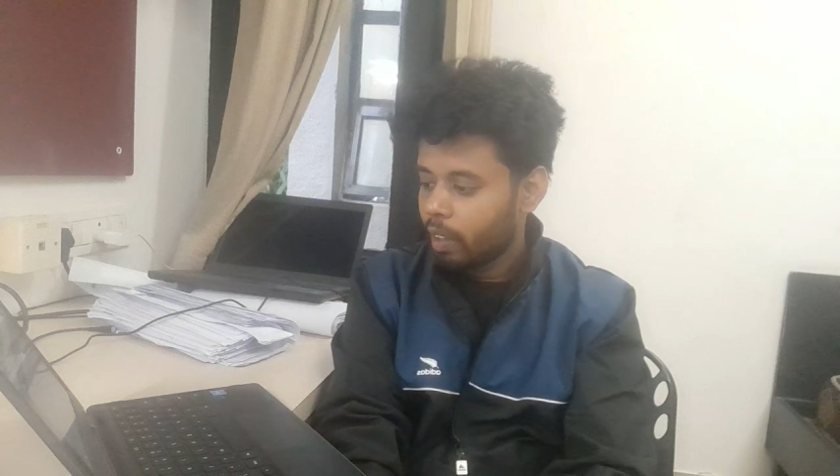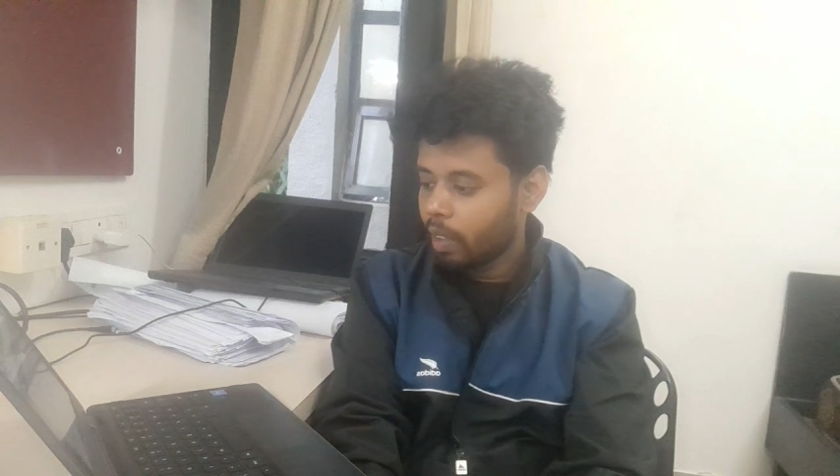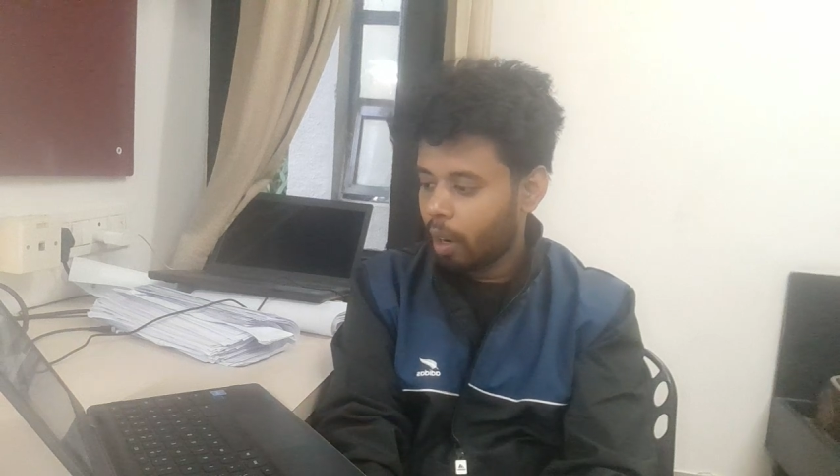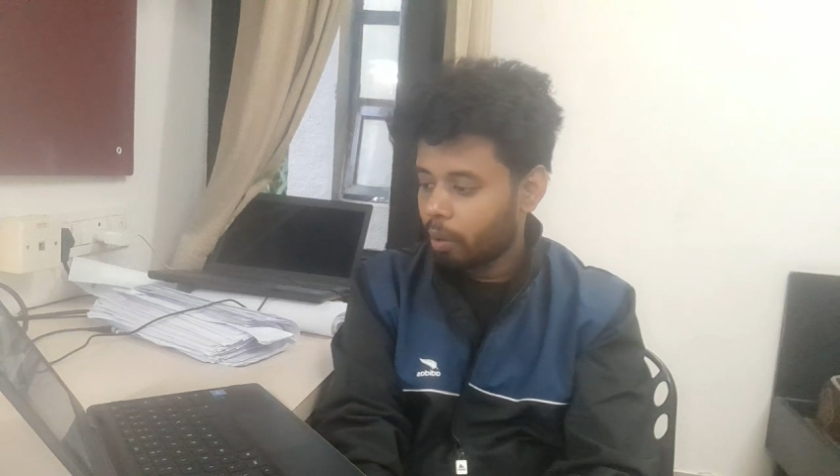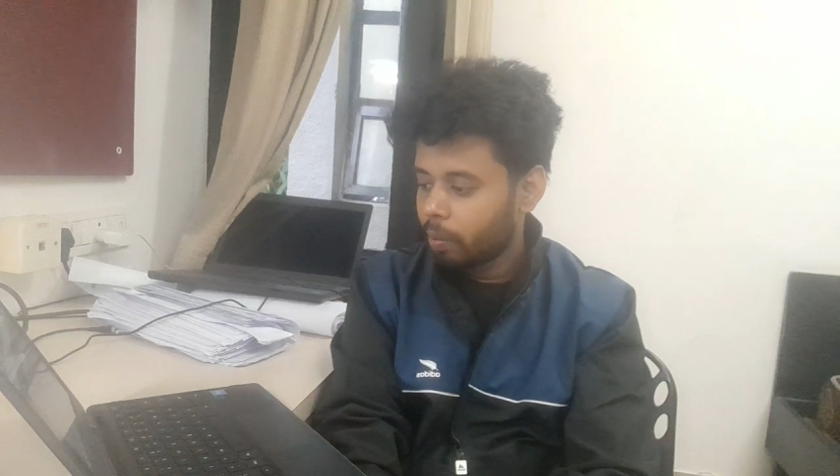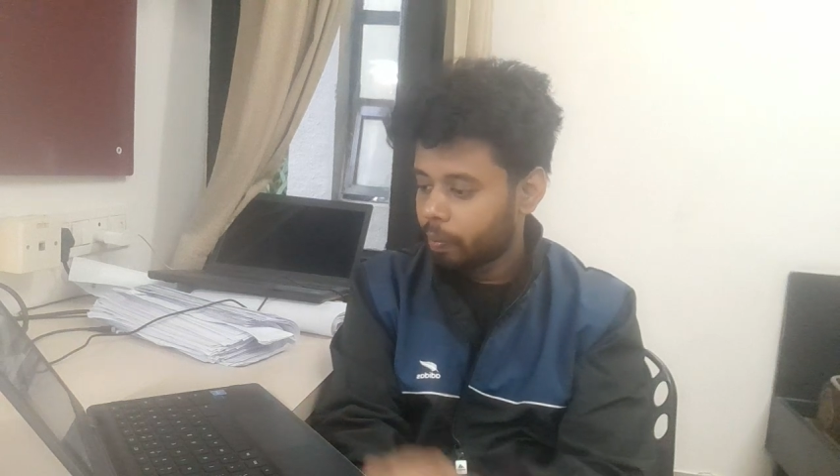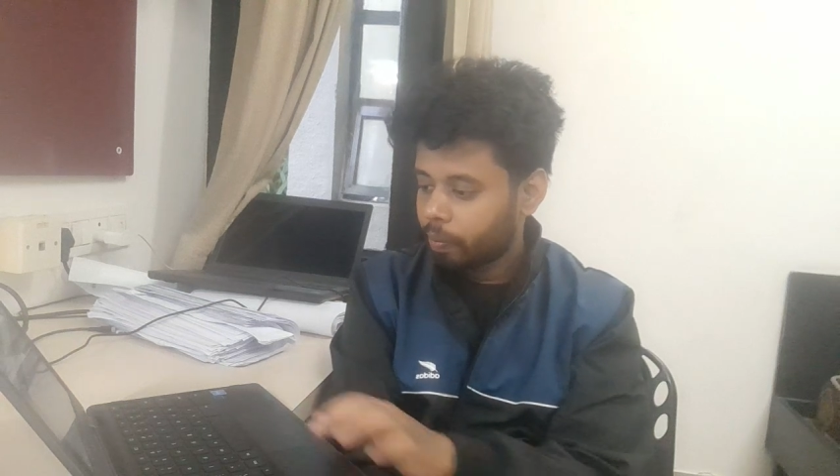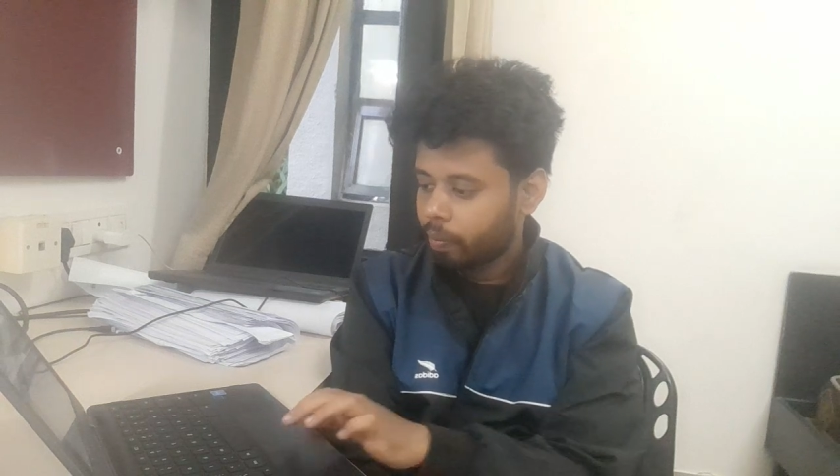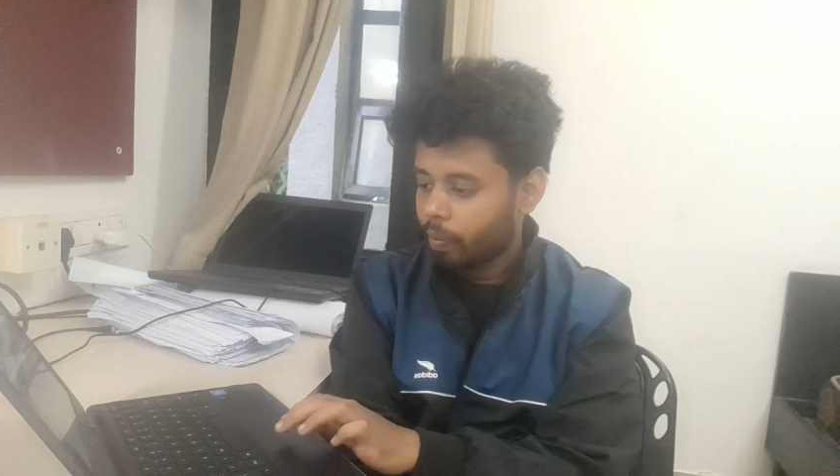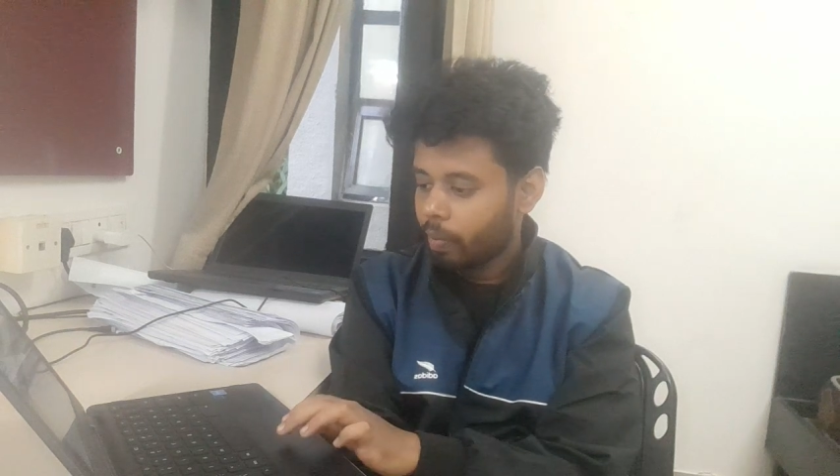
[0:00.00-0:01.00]
Now,
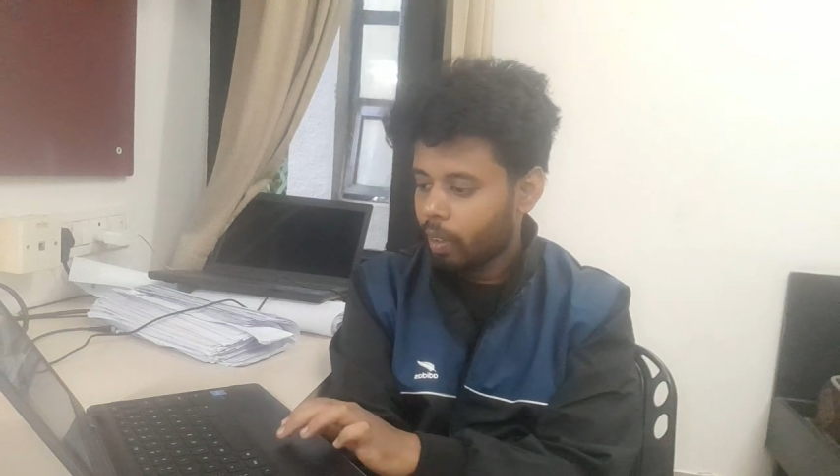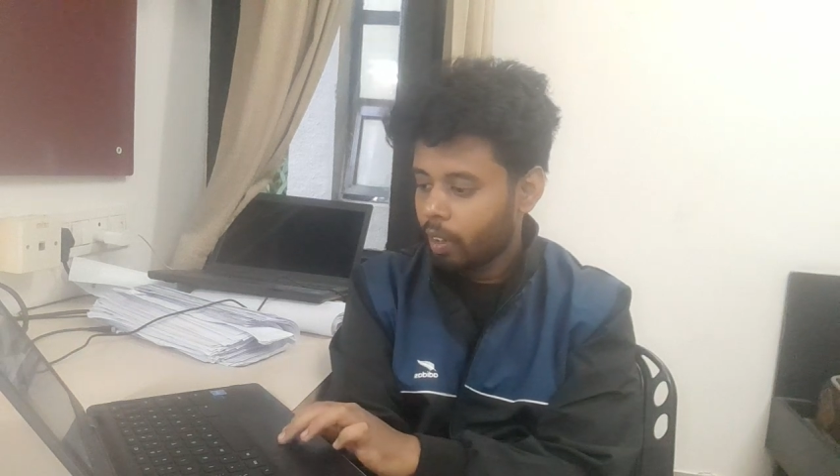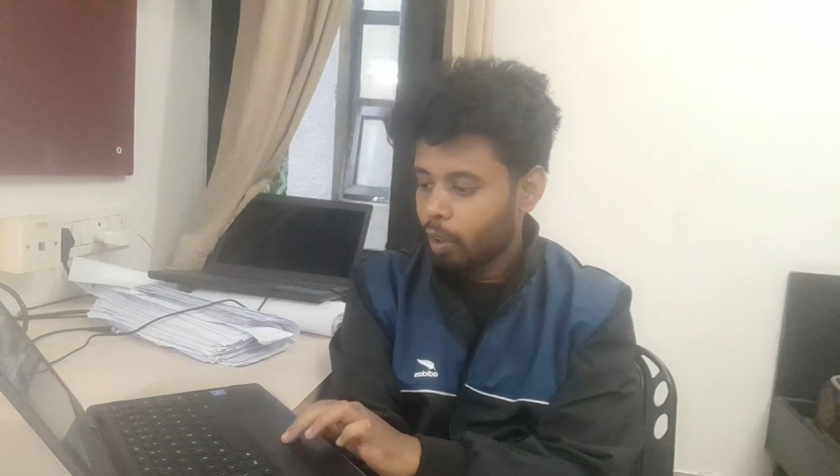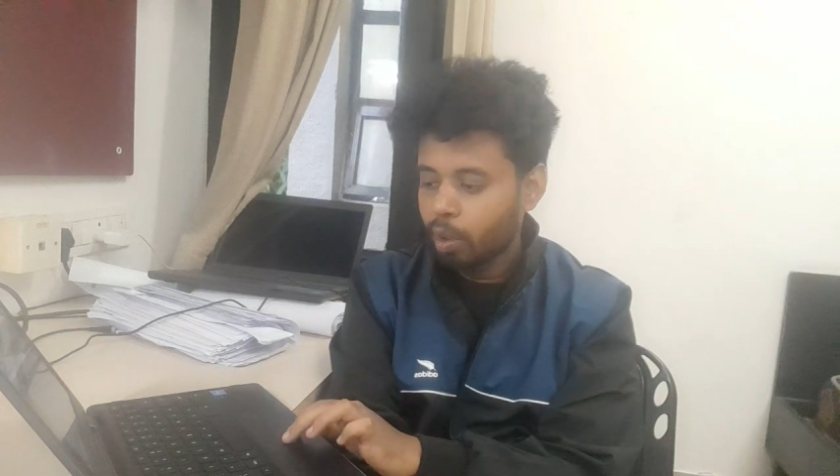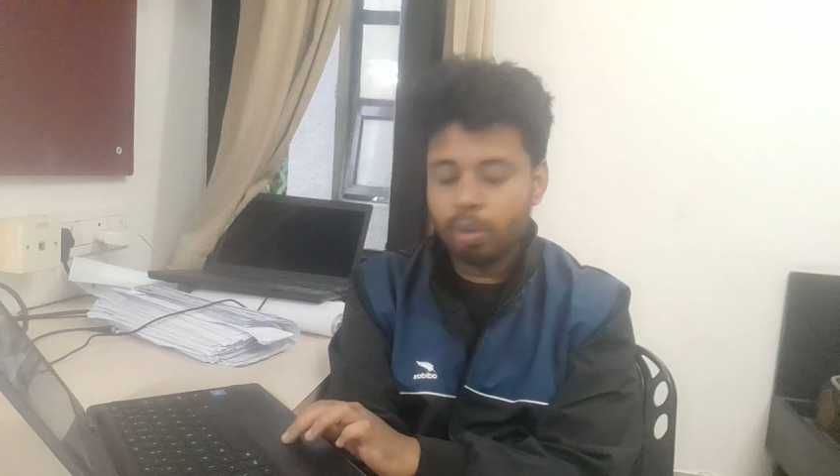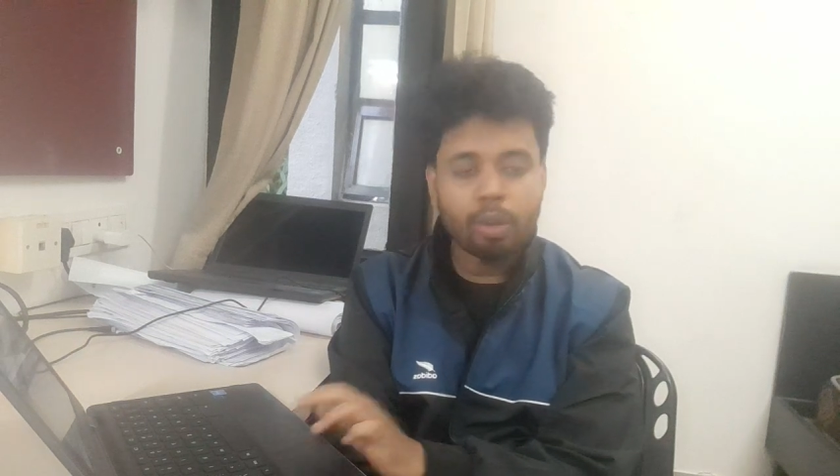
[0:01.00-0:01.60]
we will